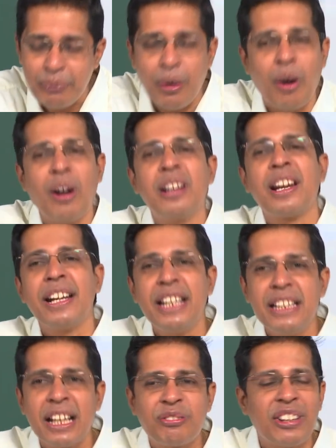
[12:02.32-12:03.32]
I am
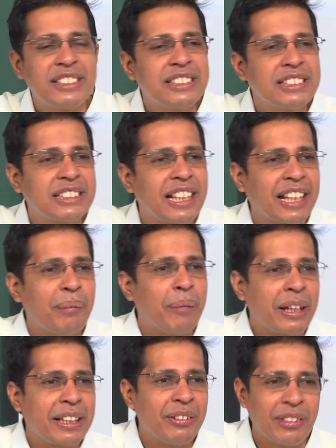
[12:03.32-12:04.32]
already that fetch is like a
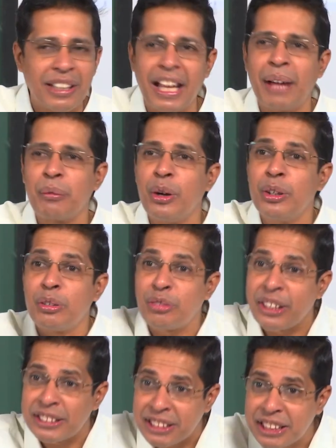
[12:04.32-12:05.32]
monkey, okay. I am going to
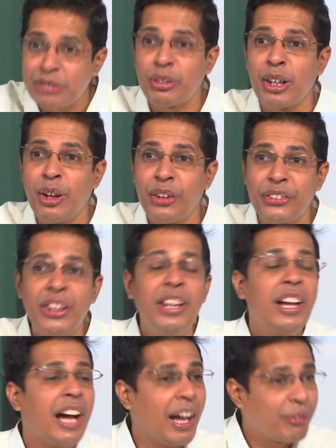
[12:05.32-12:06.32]
fetch 6 fellows.
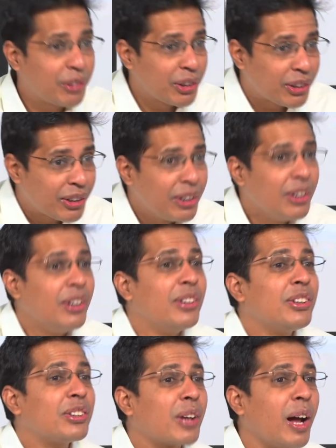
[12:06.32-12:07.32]
I have to
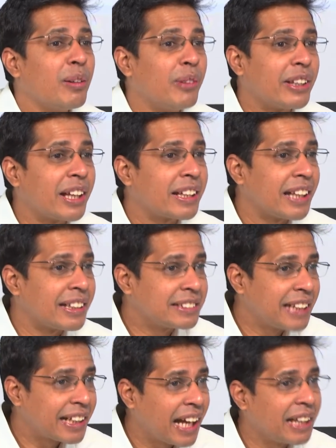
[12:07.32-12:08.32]
resolve whether there
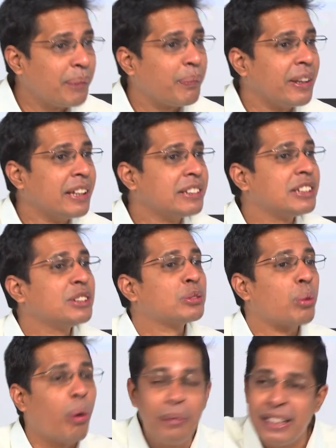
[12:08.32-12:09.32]
is data dependency,
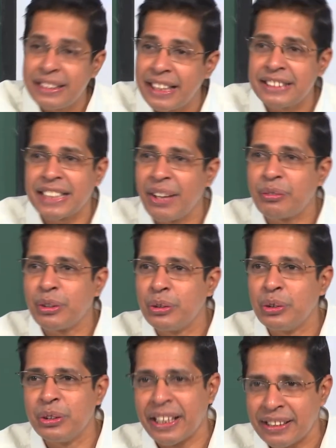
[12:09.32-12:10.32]
so many things I have to
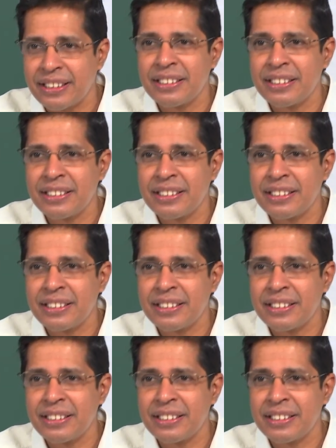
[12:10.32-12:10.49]
do there.